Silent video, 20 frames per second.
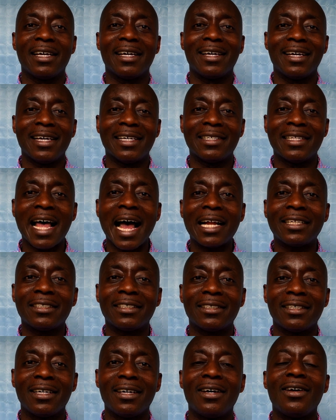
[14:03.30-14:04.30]
is that
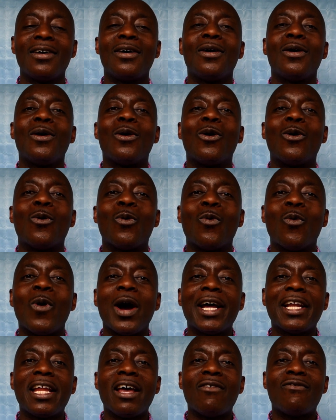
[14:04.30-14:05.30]

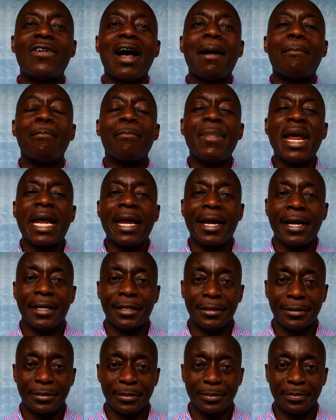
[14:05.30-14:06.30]
whenever me,
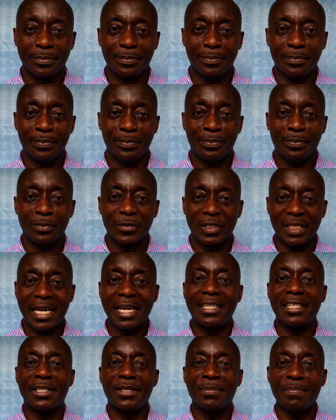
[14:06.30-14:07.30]

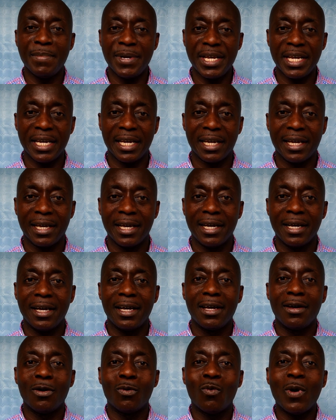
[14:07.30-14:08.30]
that is me,
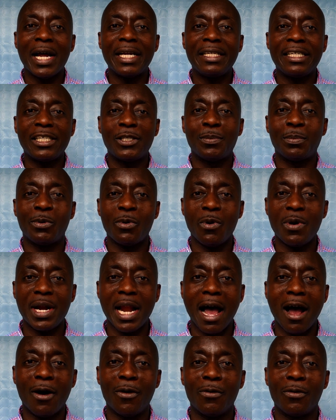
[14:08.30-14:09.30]
when this
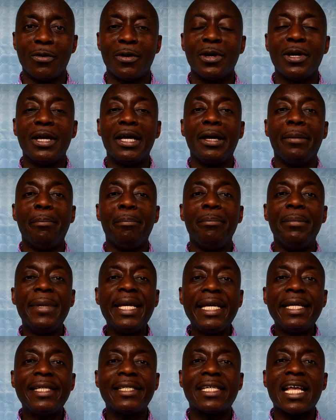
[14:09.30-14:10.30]
pronoun
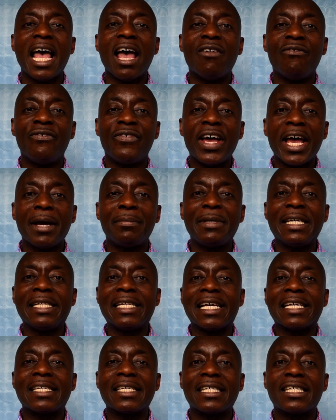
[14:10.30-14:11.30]
meets a verb in
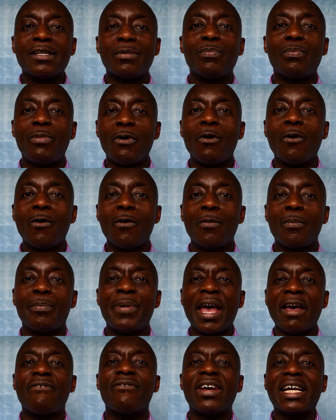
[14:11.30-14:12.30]
a simple
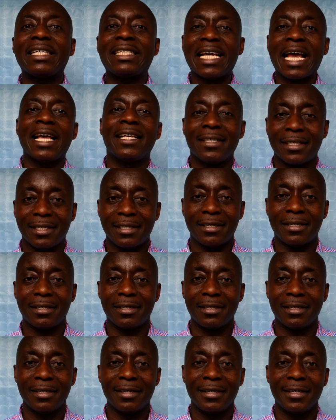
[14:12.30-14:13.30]
perfect tense,
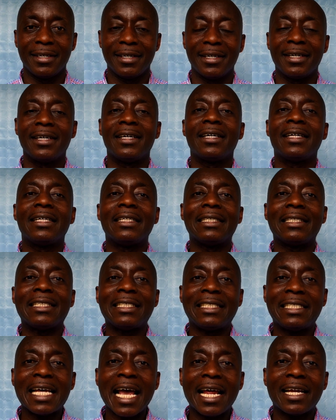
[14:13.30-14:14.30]

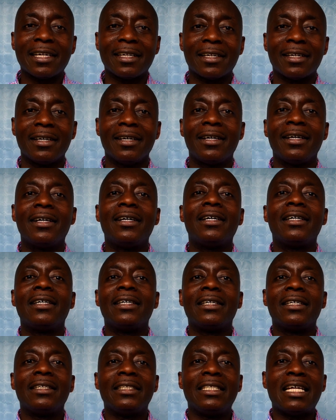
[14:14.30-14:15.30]
then
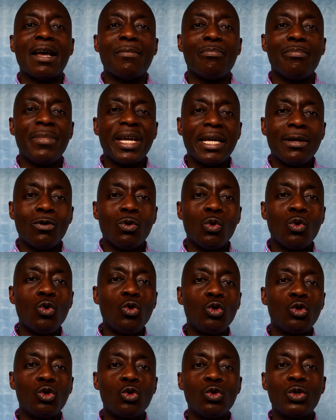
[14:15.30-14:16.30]
the me
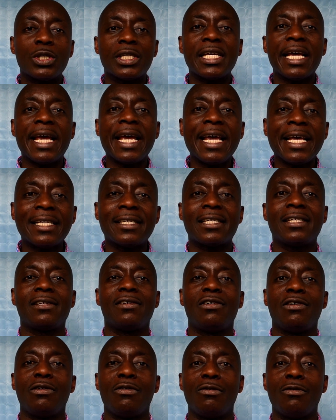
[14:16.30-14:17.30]
loses its
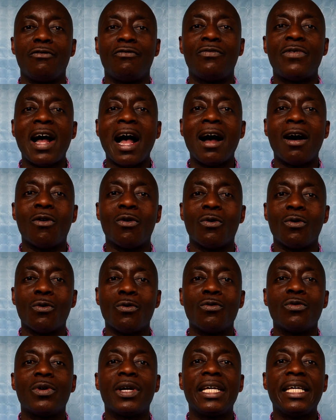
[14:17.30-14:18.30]
vowel
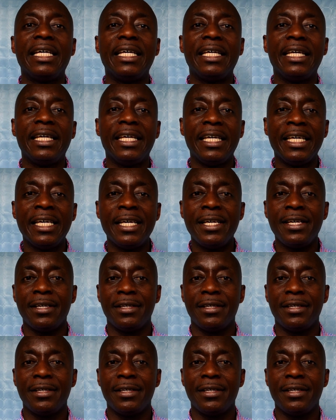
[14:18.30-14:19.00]
E,